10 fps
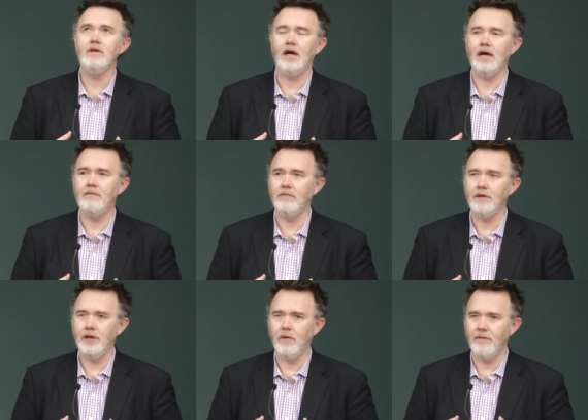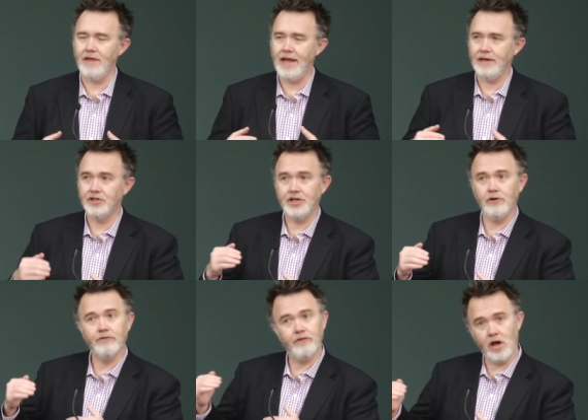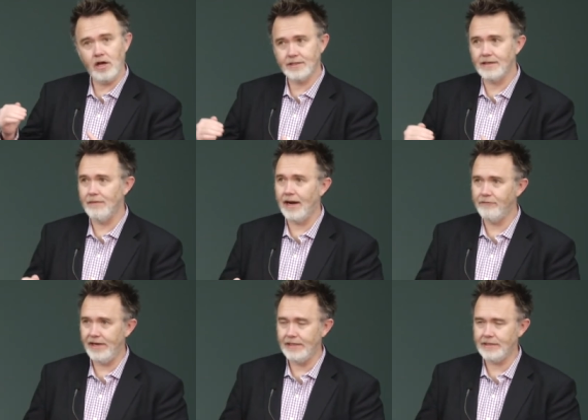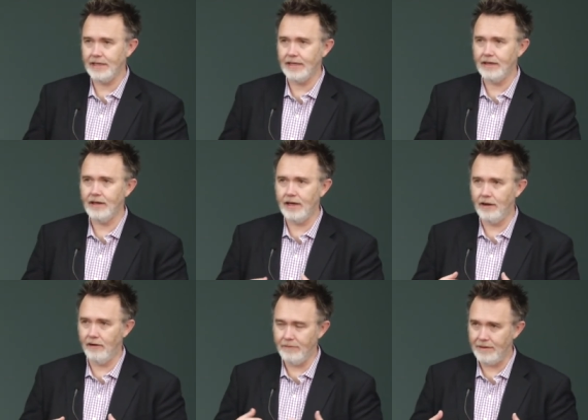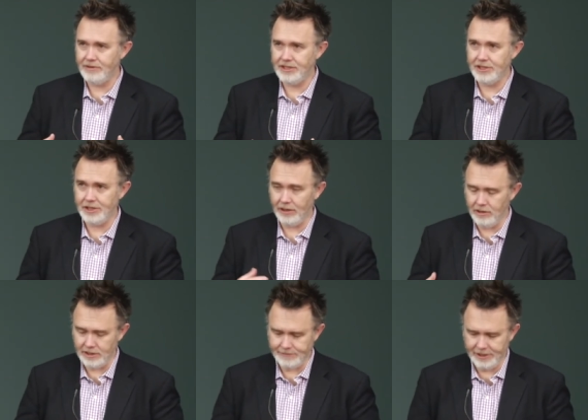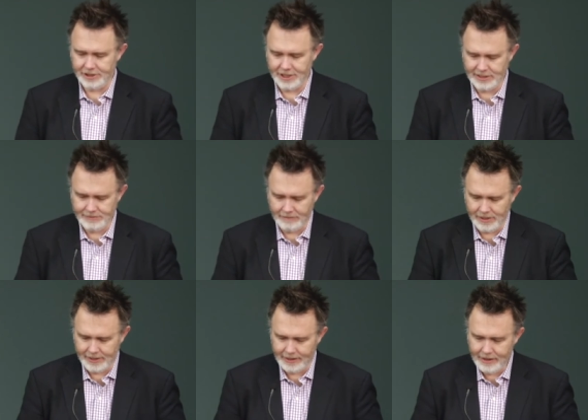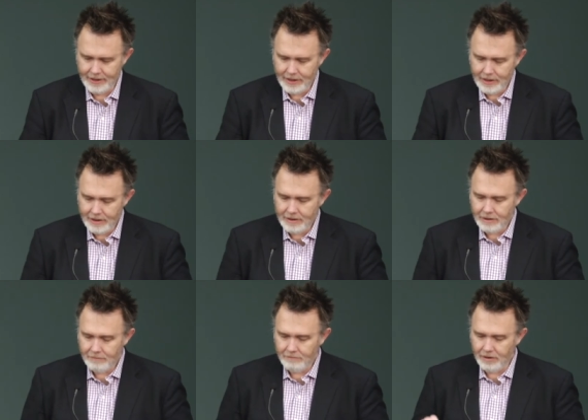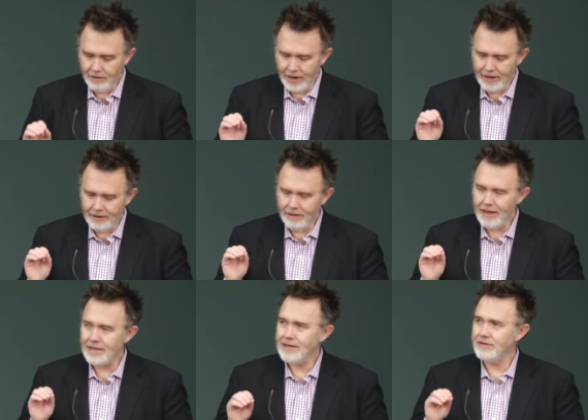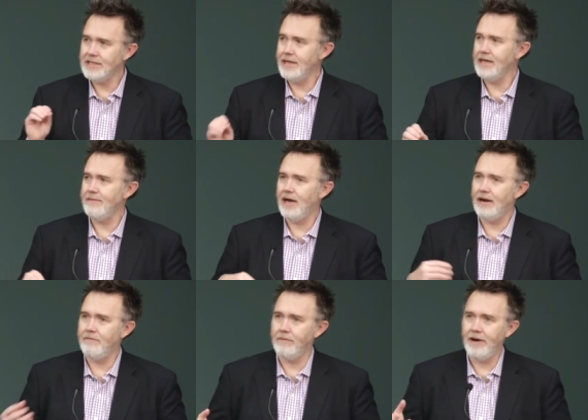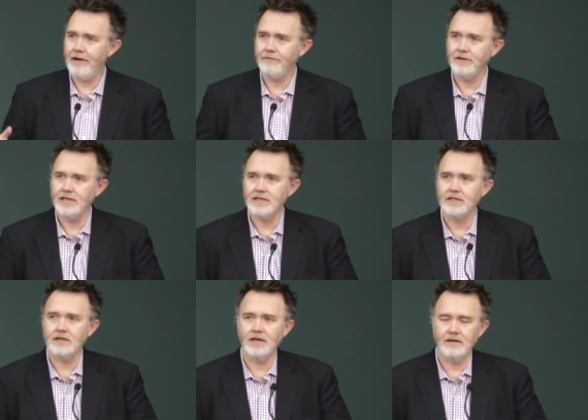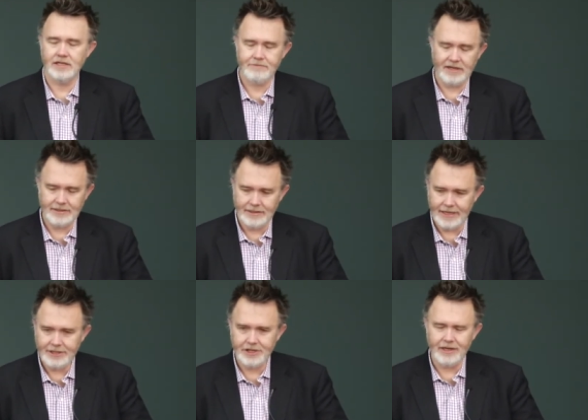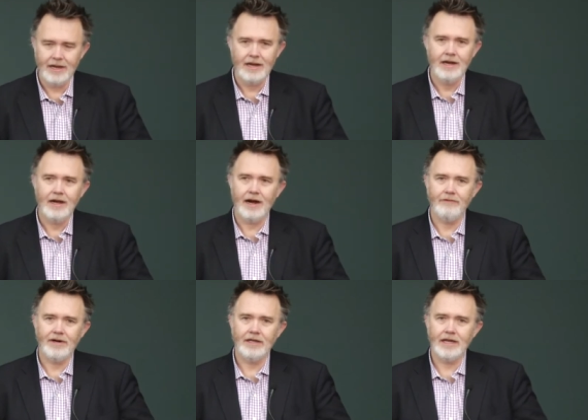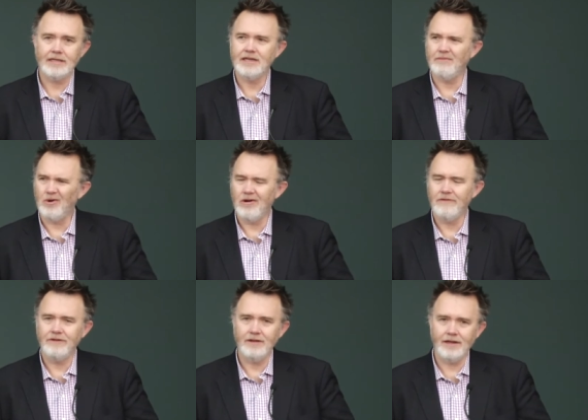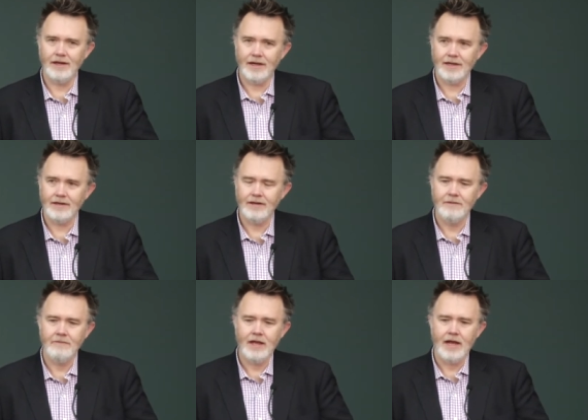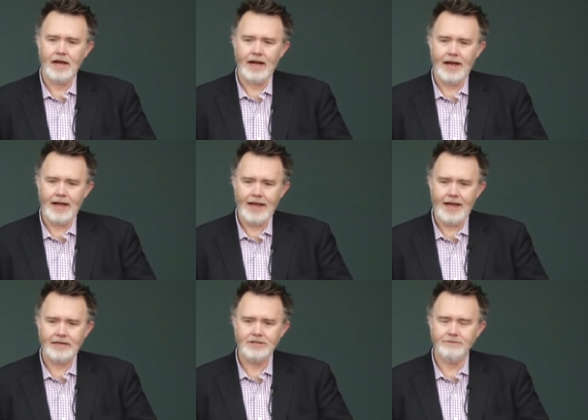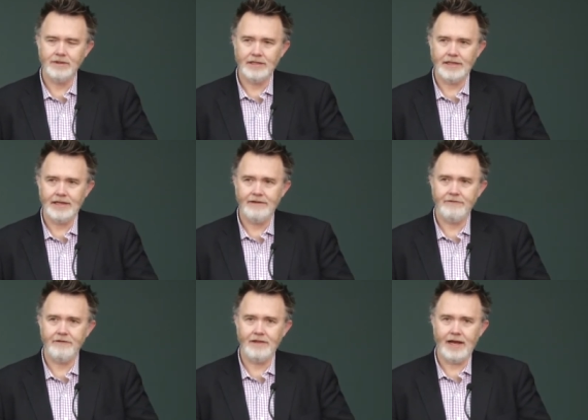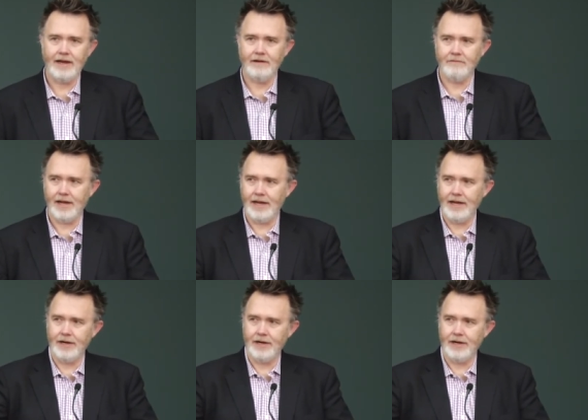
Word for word: um, you know, they showed flaws in my reasoning uh, of my position and caused me to change my mind. But as I was thinking about it, preparing for this, uh, this presentation, I realized that more often than not, I had to believe that my